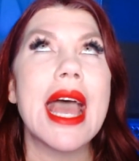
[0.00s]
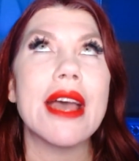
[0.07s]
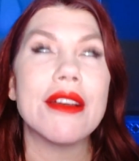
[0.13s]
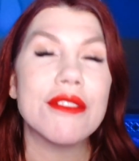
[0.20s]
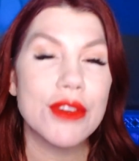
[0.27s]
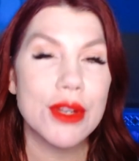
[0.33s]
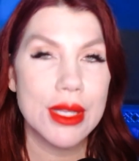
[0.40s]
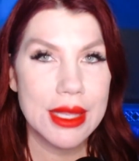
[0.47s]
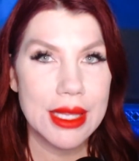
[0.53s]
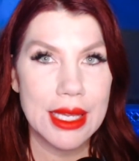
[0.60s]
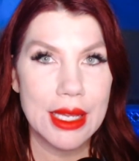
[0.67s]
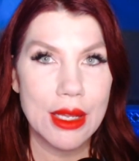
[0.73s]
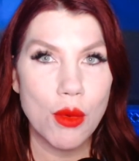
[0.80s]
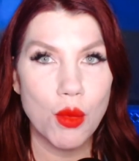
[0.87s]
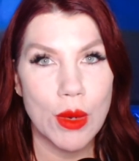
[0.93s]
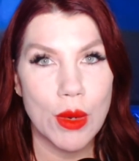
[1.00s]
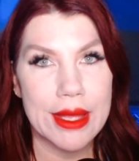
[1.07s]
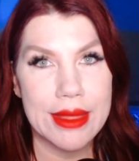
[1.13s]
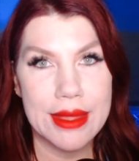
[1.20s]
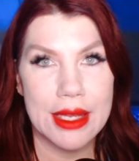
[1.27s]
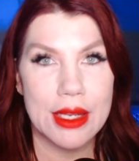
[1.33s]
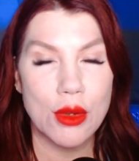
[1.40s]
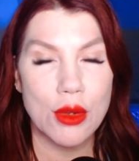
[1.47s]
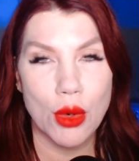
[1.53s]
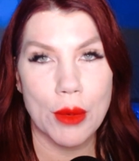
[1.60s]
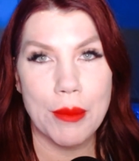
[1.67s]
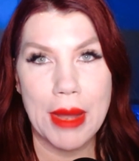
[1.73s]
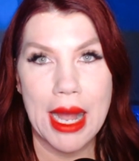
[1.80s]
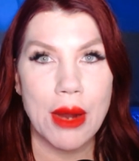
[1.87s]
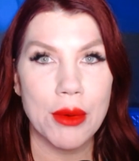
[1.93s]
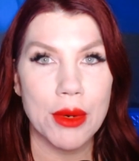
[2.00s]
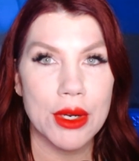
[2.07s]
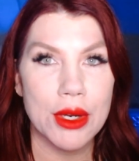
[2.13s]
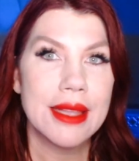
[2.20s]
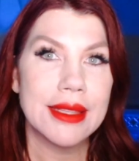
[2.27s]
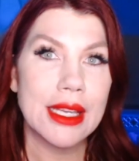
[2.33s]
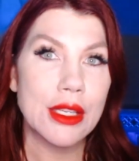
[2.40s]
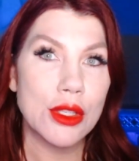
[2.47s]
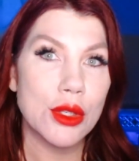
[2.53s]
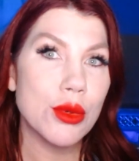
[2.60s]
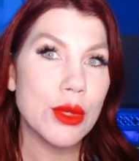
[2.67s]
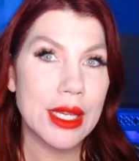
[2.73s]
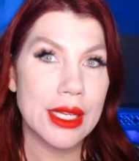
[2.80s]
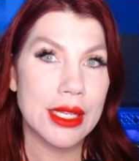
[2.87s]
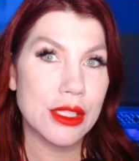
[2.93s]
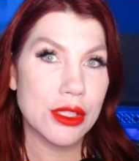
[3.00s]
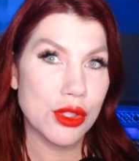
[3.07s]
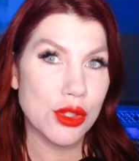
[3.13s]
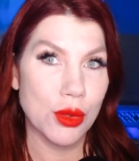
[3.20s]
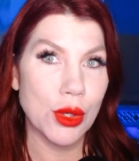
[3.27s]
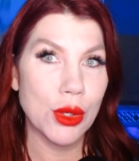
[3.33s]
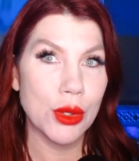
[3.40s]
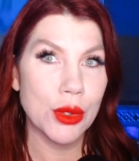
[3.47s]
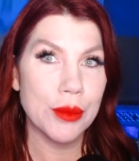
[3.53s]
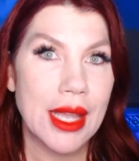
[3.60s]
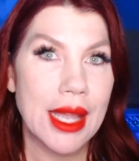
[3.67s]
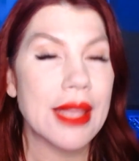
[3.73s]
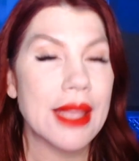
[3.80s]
everything within your power that you can control.